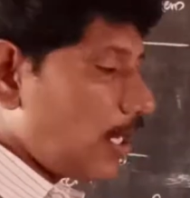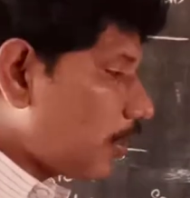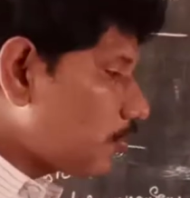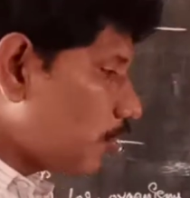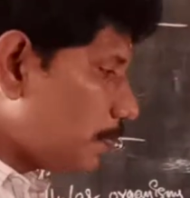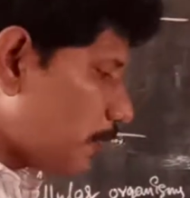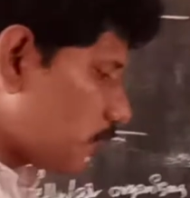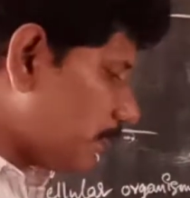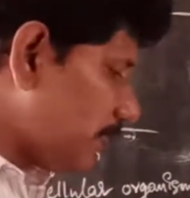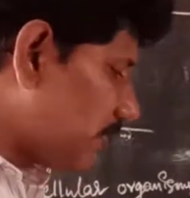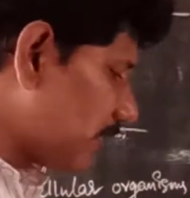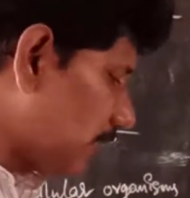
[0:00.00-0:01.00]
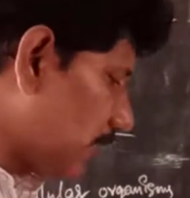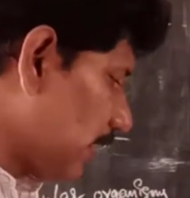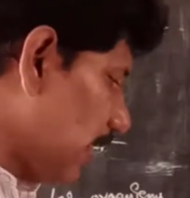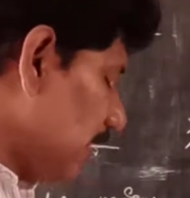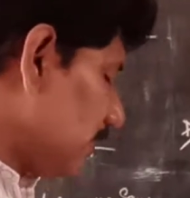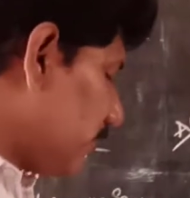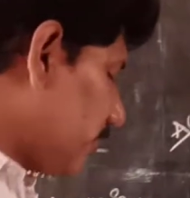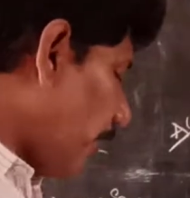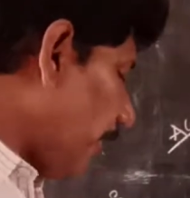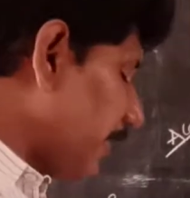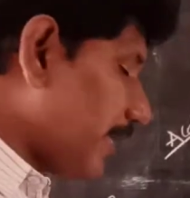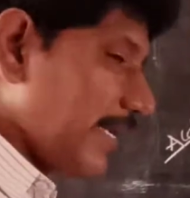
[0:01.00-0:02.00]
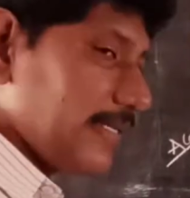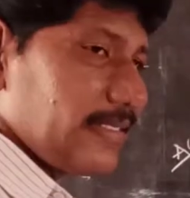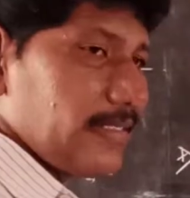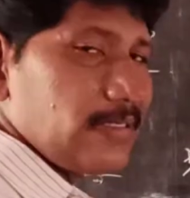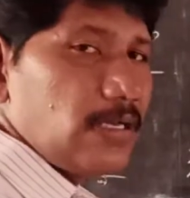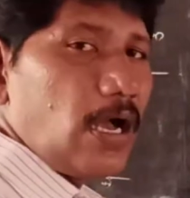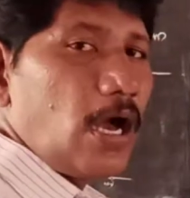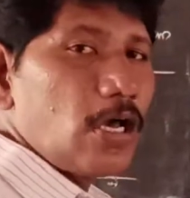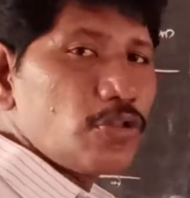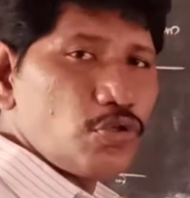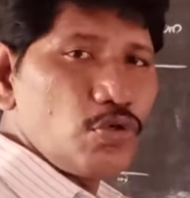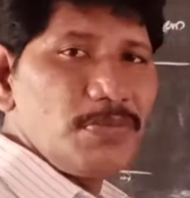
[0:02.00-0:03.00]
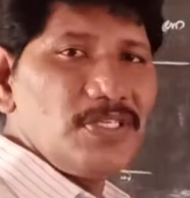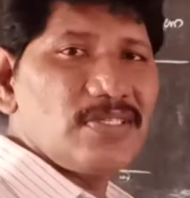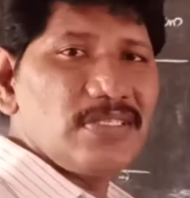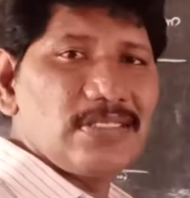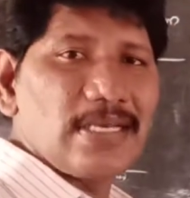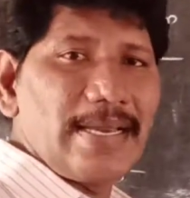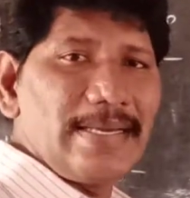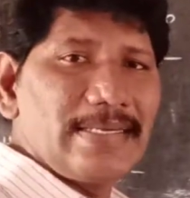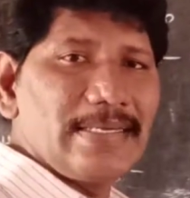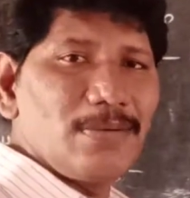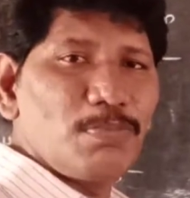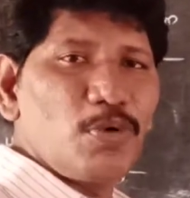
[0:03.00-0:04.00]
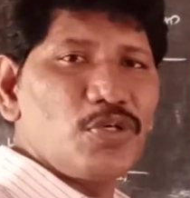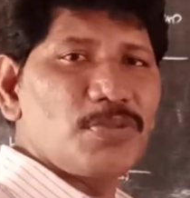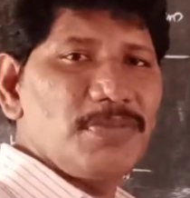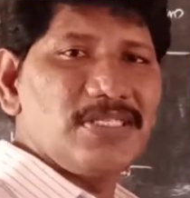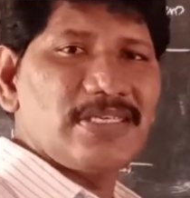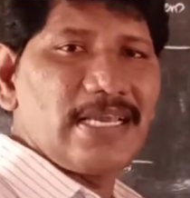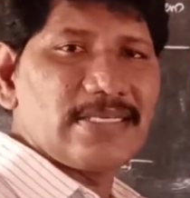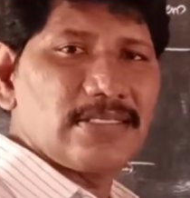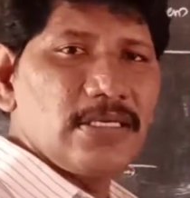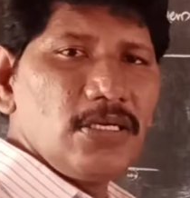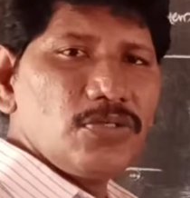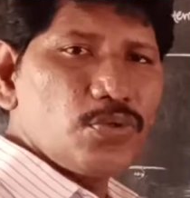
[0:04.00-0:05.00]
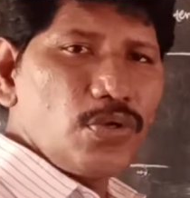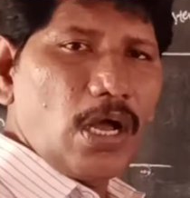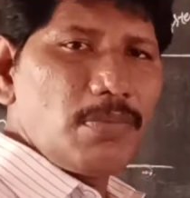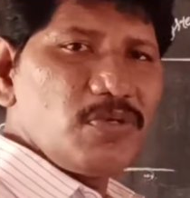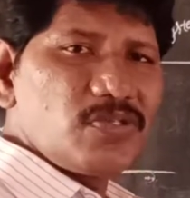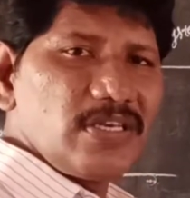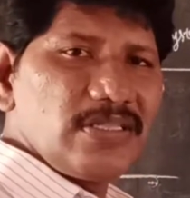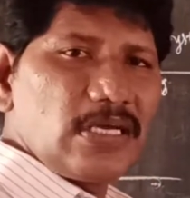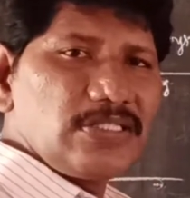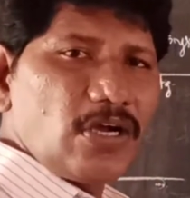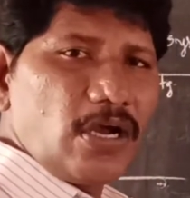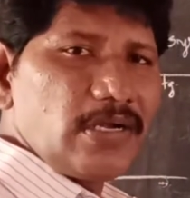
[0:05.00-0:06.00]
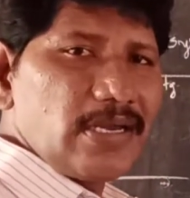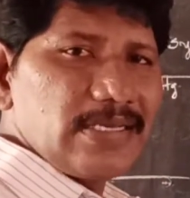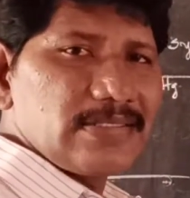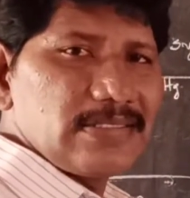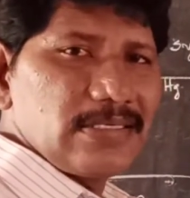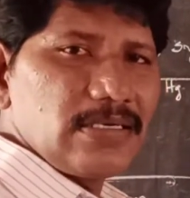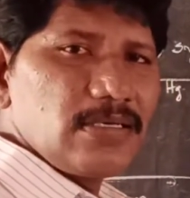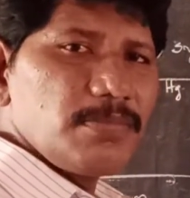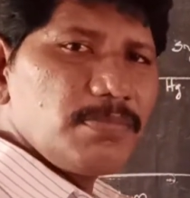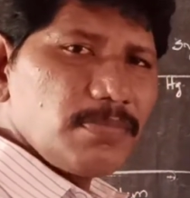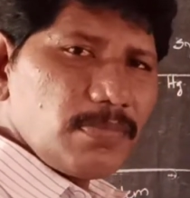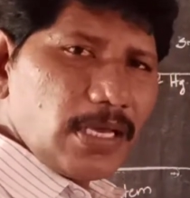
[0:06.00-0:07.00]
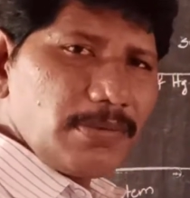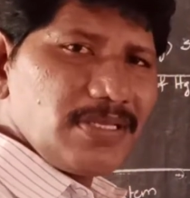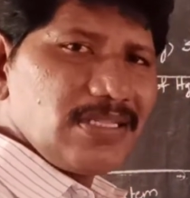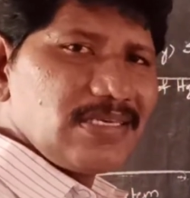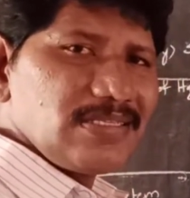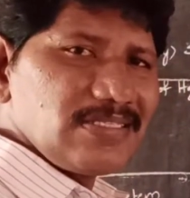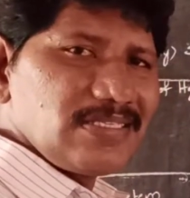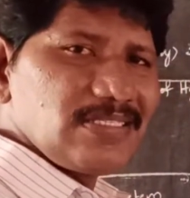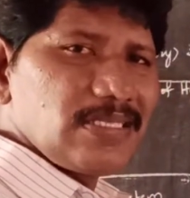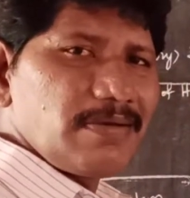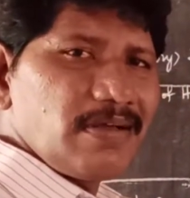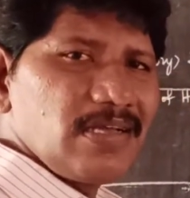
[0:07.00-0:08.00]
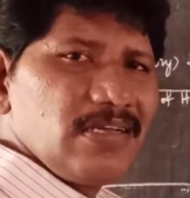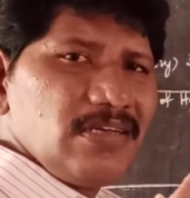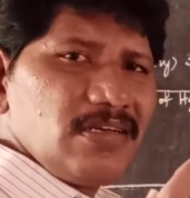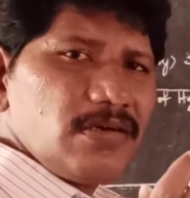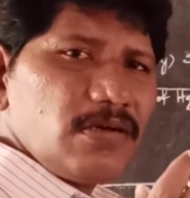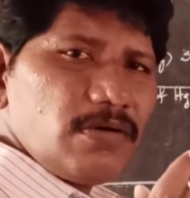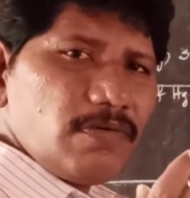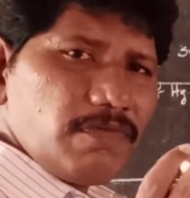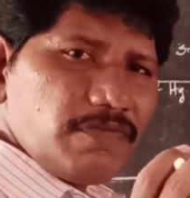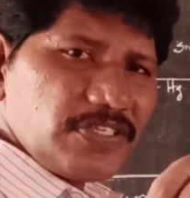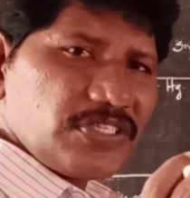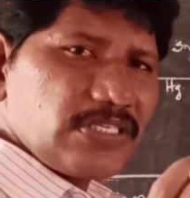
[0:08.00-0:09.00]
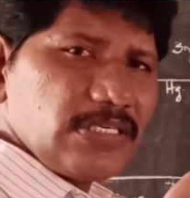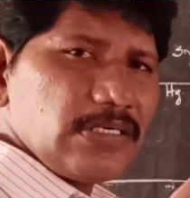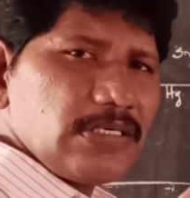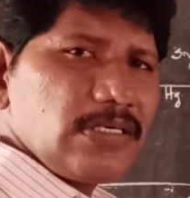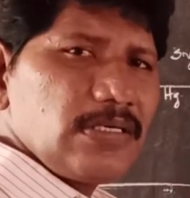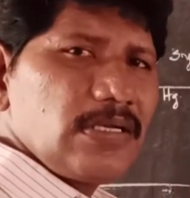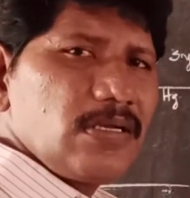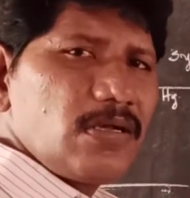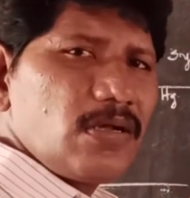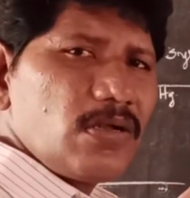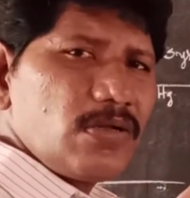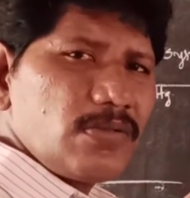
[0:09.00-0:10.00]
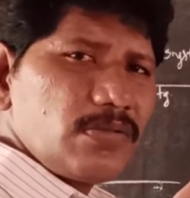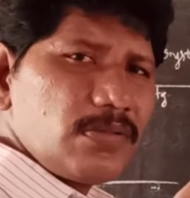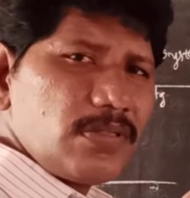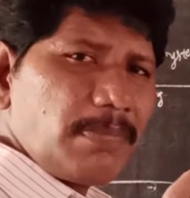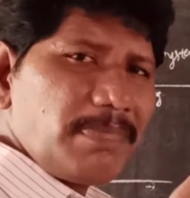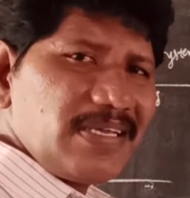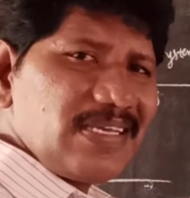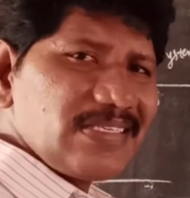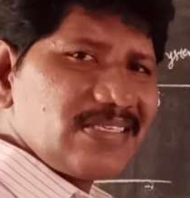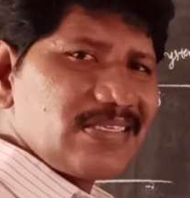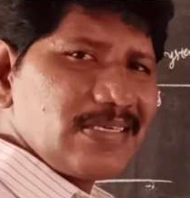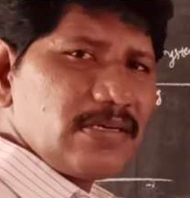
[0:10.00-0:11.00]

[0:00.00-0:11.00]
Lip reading: Arthropods means joint legs. Arthro means joint, pods means legs. So obviously the joint legs. I mean that this is the first, the biggest